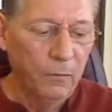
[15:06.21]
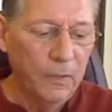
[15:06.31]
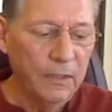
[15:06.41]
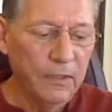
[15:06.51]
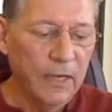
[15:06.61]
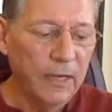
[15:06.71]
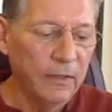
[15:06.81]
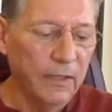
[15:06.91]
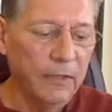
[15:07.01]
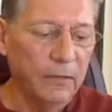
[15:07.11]
We can
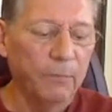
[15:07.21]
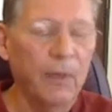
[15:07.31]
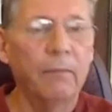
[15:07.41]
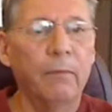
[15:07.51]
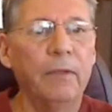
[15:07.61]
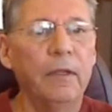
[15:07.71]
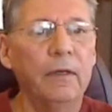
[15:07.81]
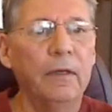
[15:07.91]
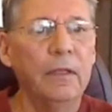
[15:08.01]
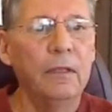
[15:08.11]
calculate the
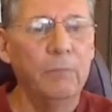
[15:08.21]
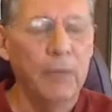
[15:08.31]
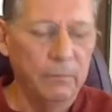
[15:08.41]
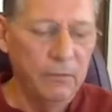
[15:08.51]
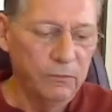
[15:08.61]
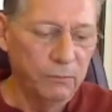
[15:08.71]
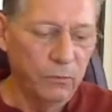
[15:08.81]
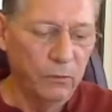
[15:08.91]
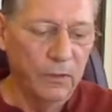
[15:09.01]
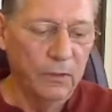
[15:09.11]
probability that babies
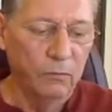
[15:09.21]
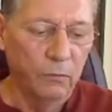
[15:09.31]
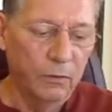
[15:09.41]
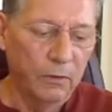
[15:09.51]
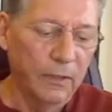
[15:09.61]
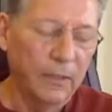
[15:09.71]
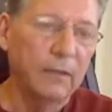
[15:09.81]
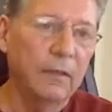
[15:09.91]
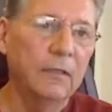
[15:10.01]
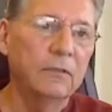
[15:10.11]
born in rural
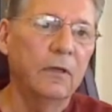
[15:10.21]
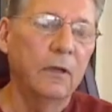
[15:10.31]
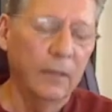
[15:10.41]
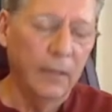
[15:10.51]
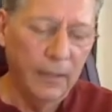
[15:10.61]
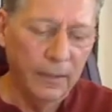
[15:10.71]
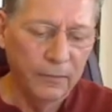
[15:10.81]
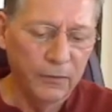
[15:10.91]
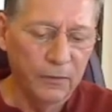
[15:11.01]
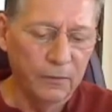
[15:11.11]
areas are
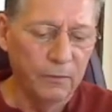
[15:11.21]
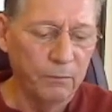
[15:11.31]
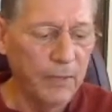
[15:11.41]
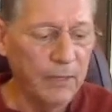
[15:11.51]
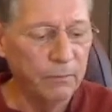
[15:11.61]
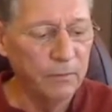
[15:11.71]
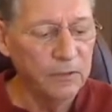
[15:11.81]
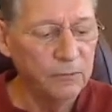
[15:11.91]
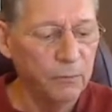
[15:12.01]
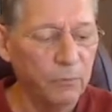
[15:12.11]
healthier than
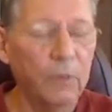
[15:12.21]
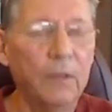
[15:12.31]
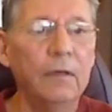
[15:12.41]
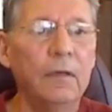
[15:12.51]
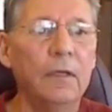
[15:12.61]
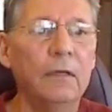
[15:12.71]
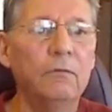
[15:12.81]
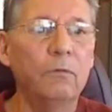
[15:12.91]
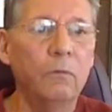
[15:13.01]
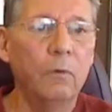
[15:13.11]
babies born
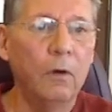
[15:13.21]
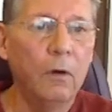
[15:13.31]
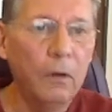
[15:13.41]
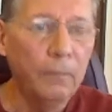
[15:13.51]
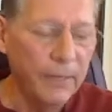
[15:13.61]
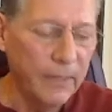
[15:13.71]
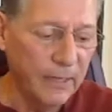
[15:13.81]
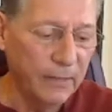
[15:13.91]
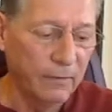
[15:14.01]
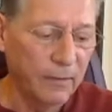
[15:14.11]
in
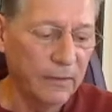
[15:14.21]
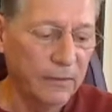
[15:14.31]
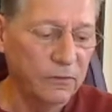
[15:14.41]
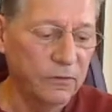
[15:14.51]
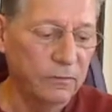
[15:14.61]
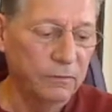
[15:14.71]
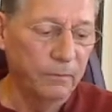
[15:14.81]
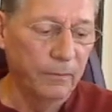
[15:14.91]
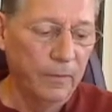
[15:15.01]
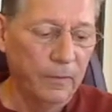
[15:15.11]
urban areas
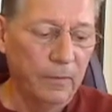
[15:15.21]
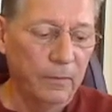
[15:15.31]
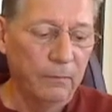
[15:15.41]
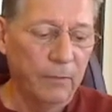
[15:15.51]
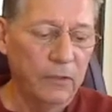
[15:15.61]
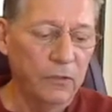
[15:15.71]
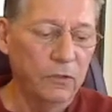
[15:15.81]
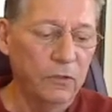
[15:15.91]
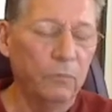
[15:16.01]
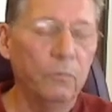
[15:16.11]
by
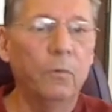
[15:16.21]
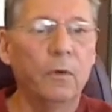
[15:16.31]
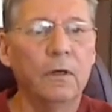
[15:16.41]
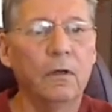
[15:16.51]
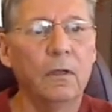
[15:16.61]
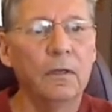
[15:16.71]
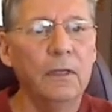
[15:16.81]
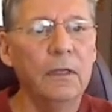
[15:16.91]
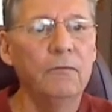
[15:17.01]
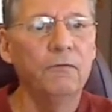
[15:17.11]
using what are
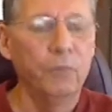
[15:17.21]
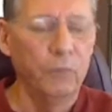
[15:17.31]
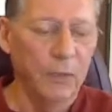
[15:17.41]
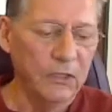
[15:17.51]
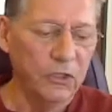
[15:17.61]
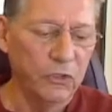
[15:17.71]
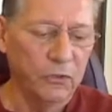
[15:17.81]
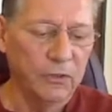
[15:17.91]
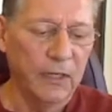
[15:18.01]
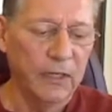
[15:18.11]
called
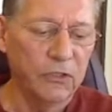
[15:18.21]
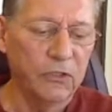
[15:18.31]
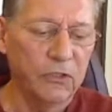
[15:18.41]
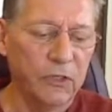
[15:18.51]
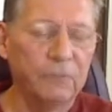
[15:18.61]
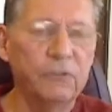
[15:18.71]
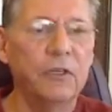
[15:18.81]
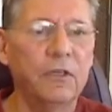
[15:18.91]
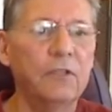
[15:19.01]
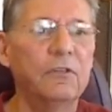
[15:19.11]
inferential tests of
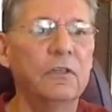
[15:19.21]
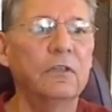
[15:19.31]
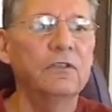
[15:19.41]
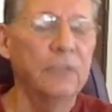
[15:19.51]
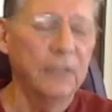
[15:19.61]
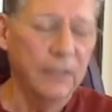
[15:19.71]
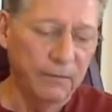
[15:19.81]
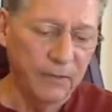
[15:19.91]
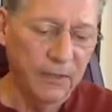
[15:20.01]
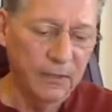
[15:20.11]
statistical
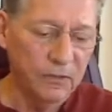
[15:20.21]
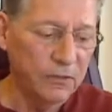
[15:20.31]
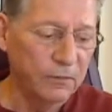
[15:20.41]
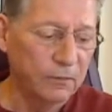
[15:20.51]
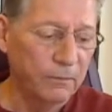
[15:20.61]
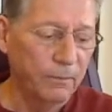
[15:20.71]
significance.